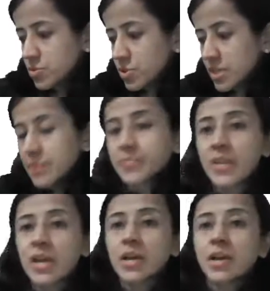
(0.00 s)
Okay?
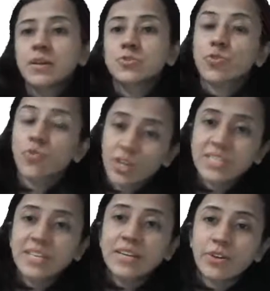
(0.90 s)
So for
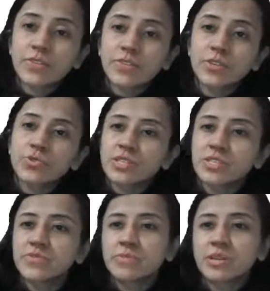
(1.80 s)
that, what we do is,
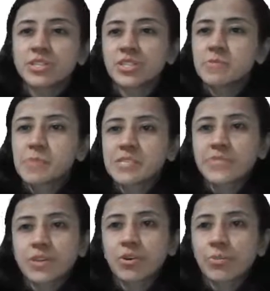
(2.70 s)
we measure
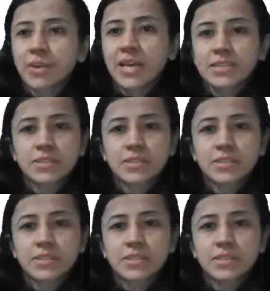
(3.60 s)
specific compliance.